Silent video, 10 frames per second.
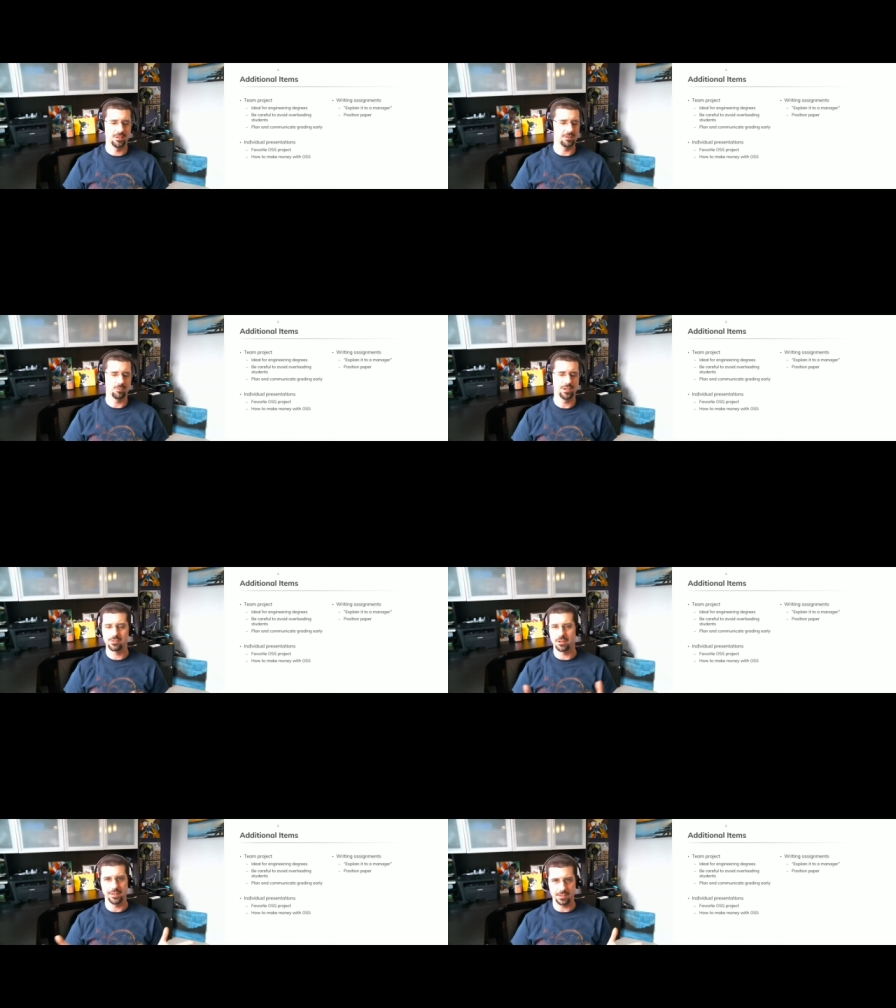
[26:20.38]
What
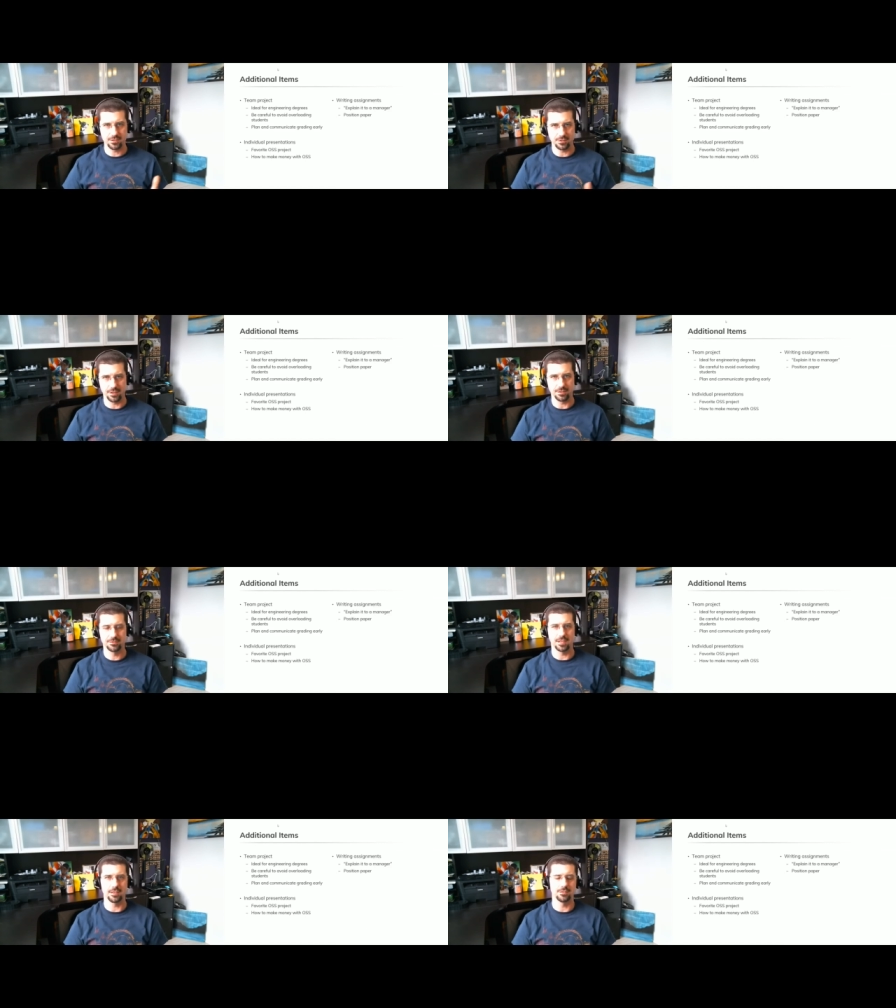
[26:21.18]
is all that stuff,
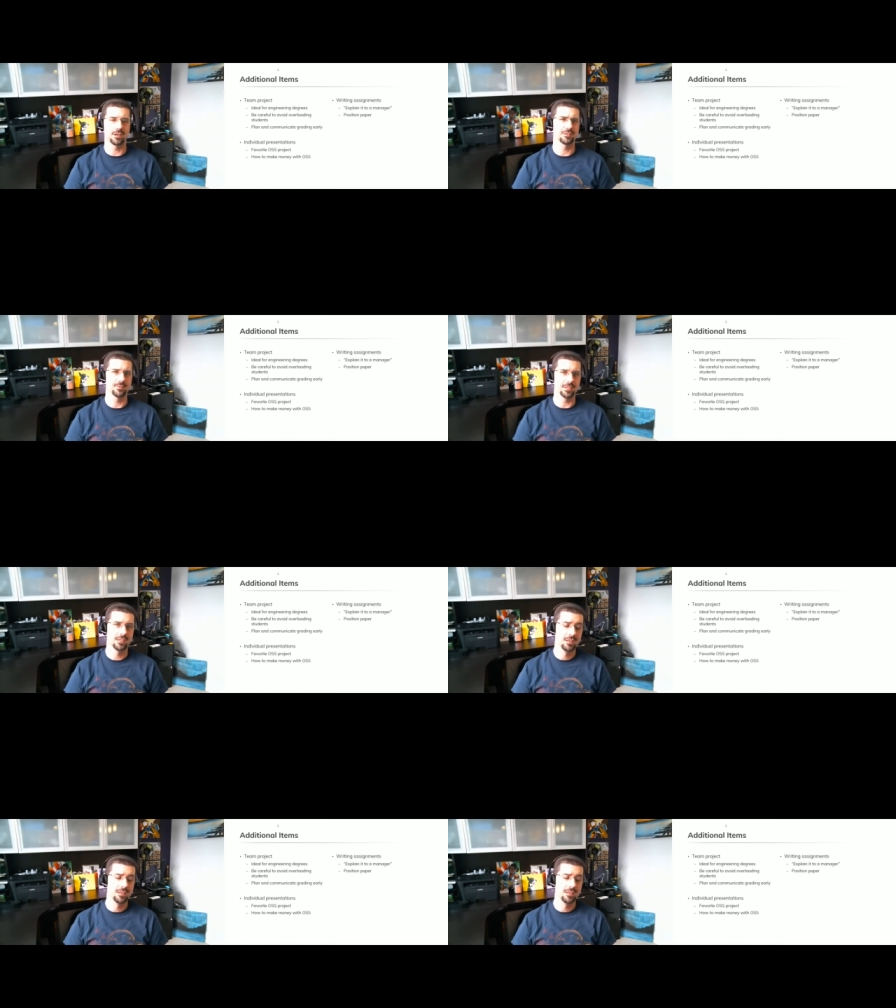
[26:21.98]
Dad? Talk to me.